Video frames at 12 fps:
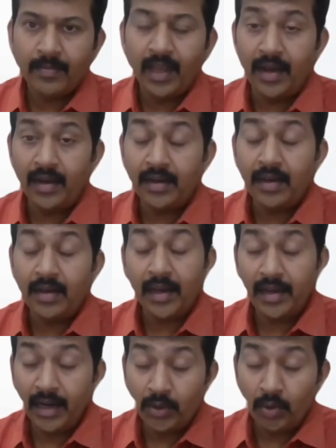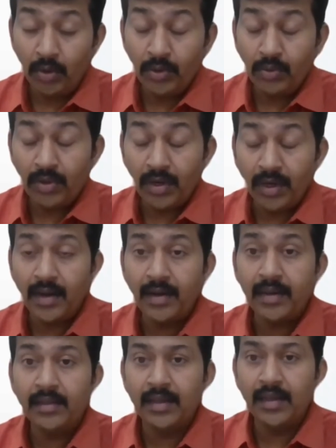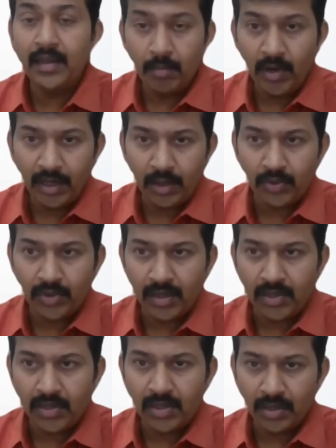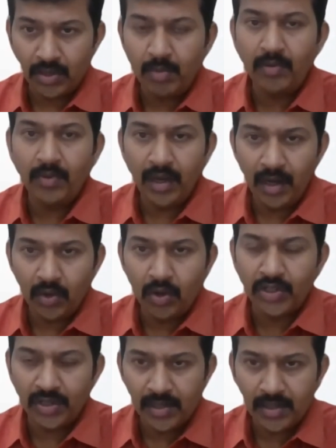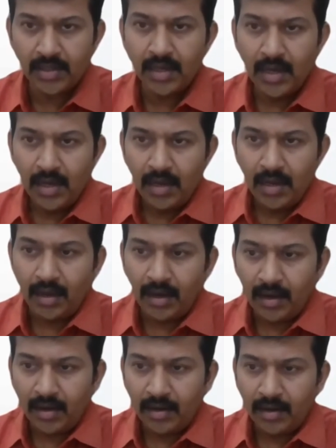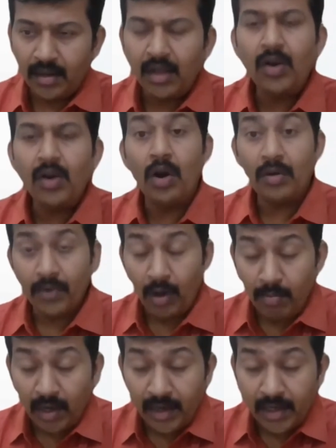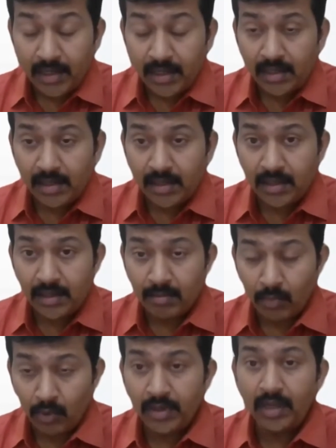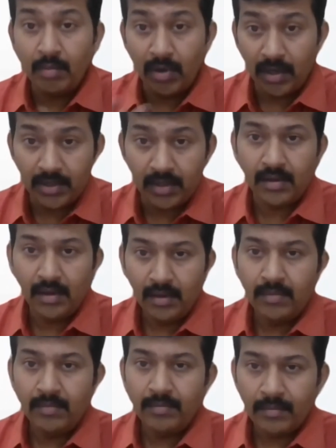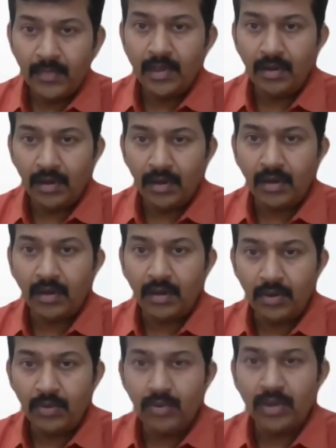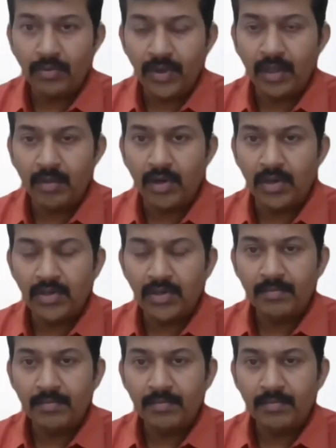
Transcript: And again, I told you regarding the earbud usage, it should be very cautious, and there are a lot of complications more than a medicine using of earbuds.